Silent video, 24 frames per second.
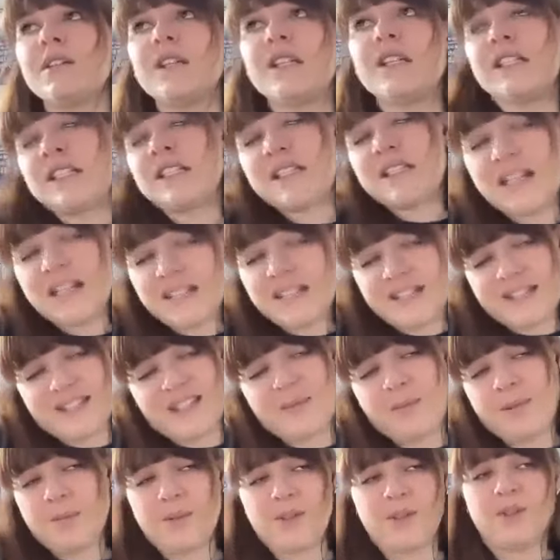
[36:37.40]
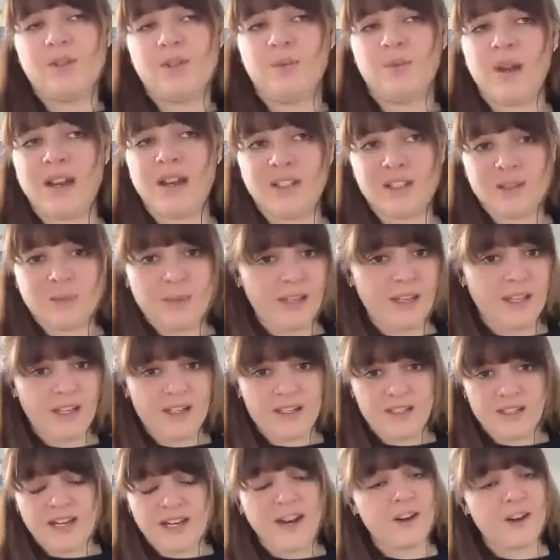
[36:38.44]
this is not to say that people should run to be like
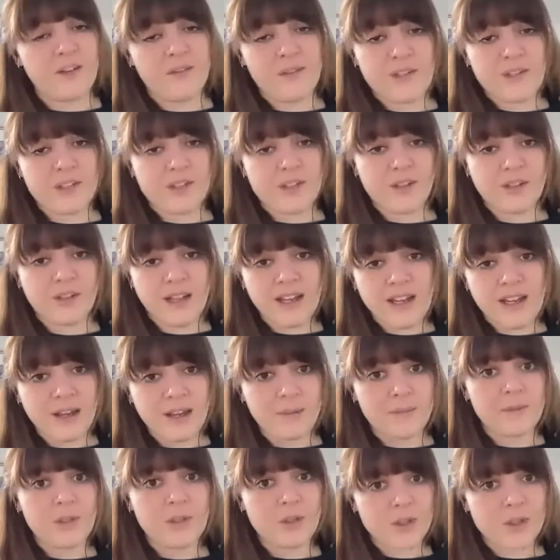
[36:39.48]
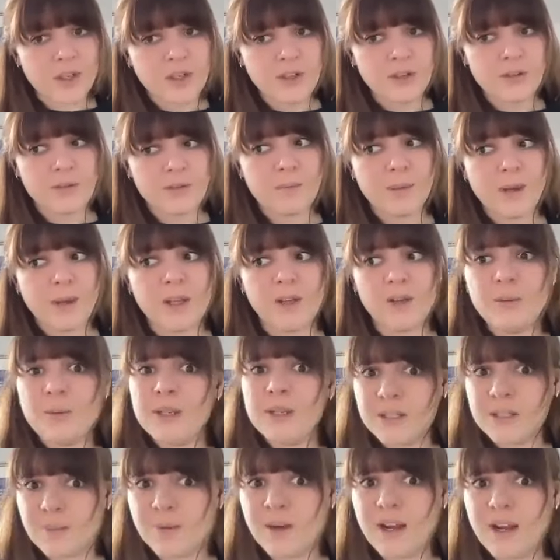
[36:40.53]
a sacrificial lamb. You shouldn't, but you'd
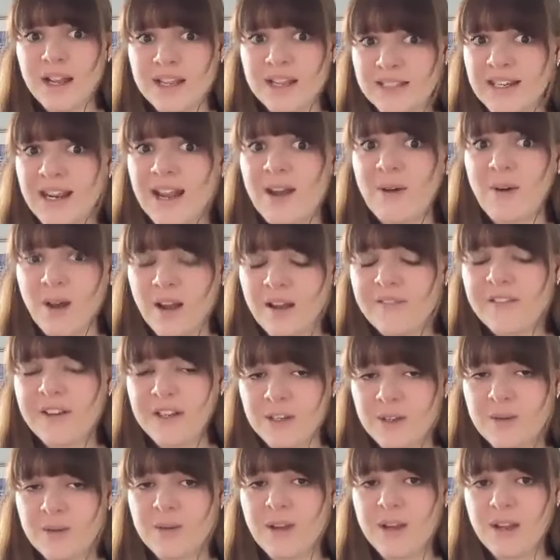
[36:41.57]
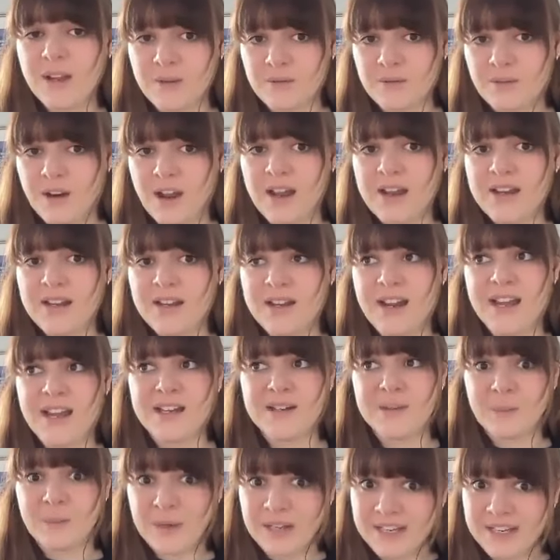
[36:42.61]
be surprised how often you can run
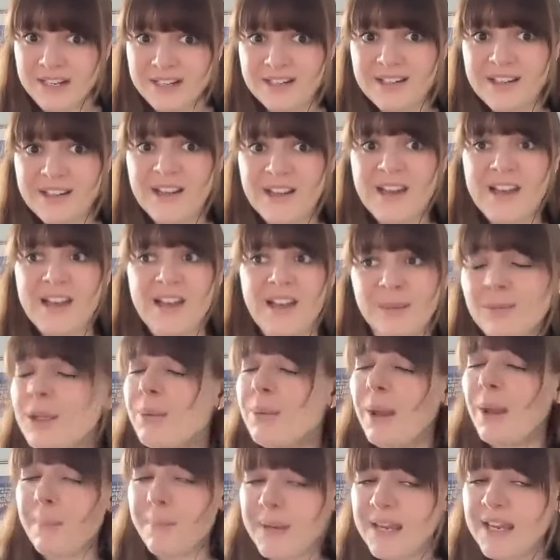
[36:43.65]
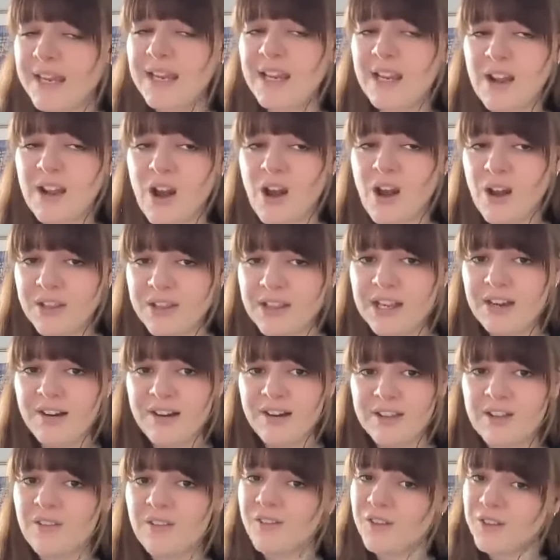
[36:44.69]
and win simply by being on there
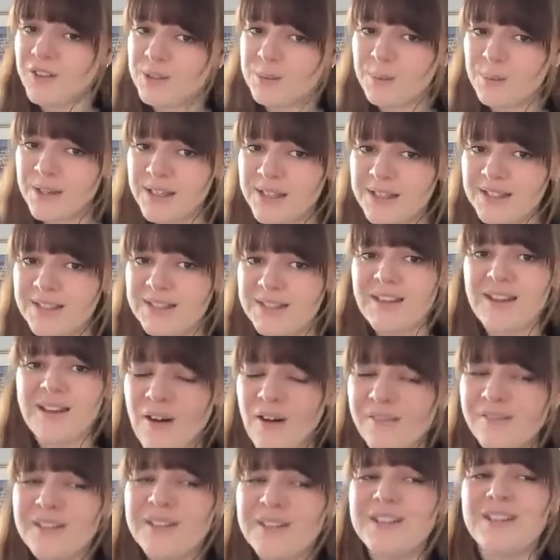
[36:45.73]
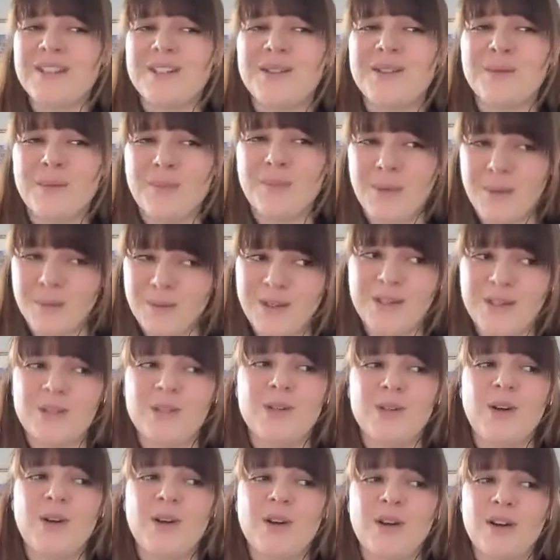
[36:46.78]
in the first place. Often these
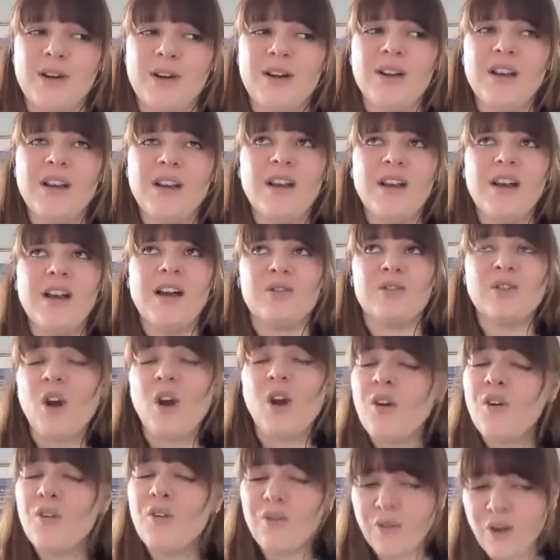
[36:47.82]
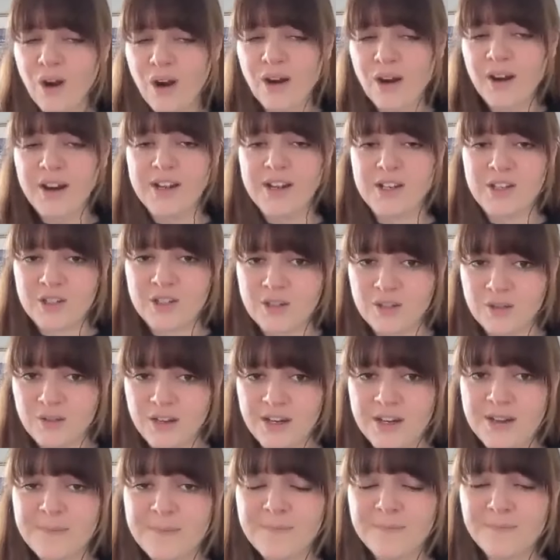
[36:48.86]
Republicans are so far
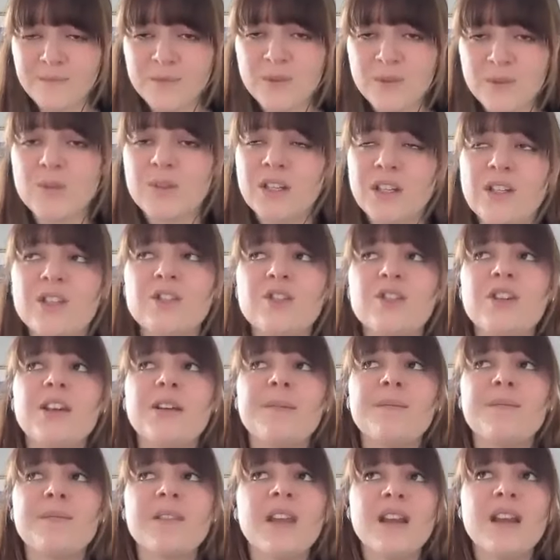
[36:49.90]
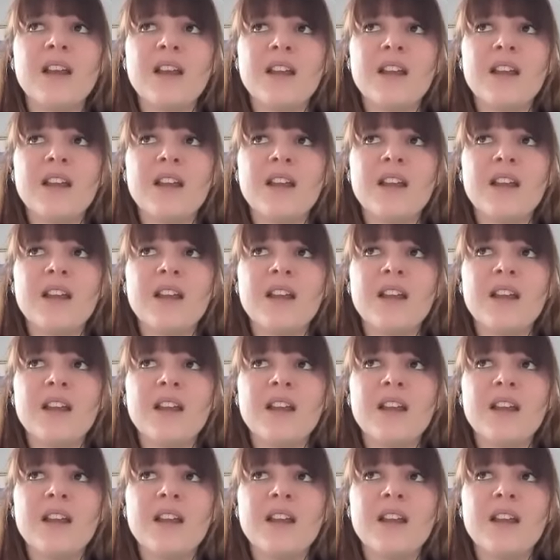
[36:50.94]
extreme to the extreme